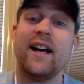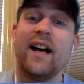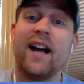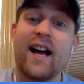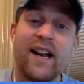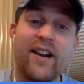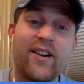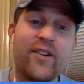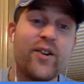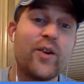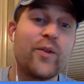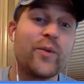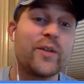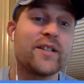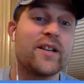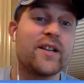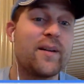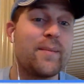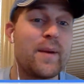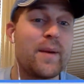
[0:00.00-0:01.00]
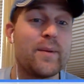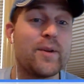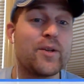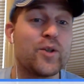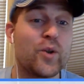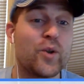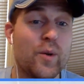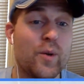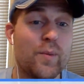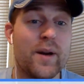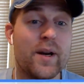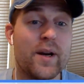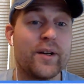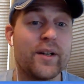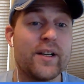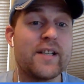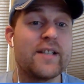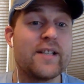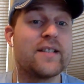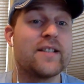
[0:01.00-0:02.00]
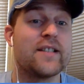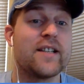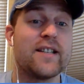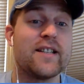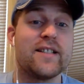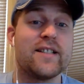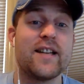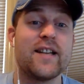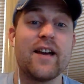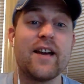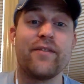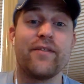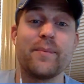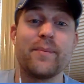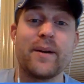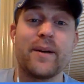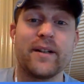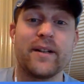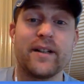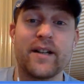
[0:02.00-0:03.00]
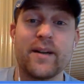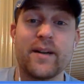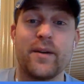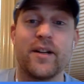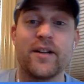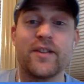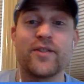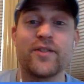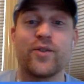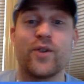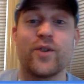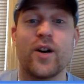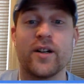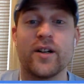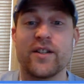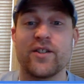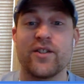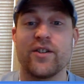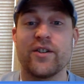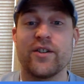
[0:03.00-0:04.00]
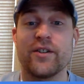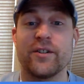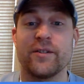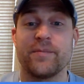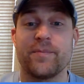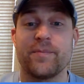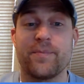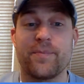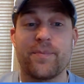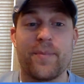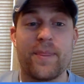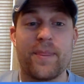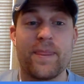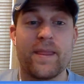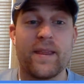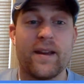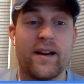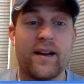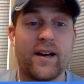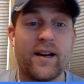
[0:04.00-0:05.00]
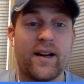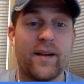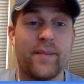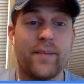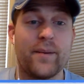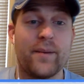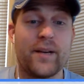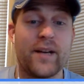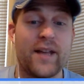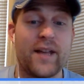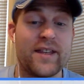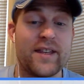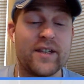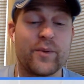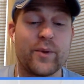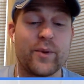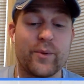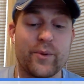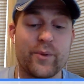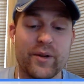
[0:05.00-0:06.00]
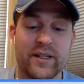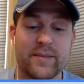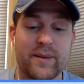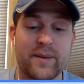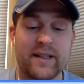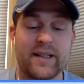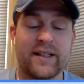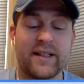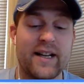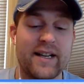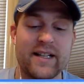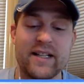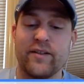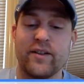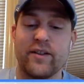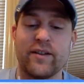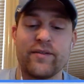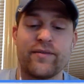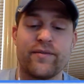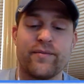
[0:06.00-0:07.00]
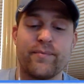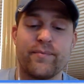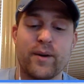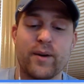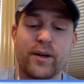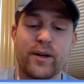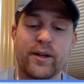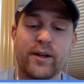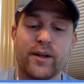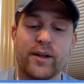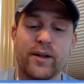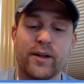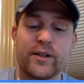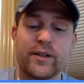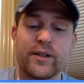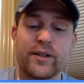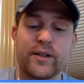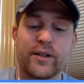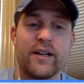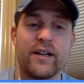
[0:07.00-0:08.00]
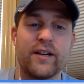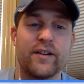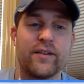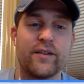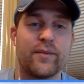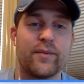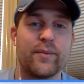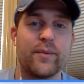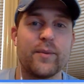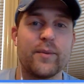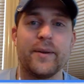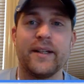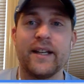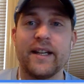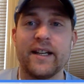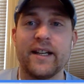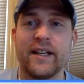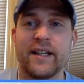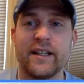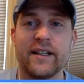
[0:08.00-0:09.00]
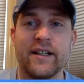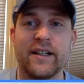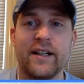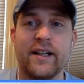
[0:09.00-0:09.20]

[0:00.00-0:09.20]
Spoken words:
I don't know if we saw it. Maybe Joel Berry, he's definitely been coming on strong this year. But I think we would have expected that even if Marcus would have been there from the beginning.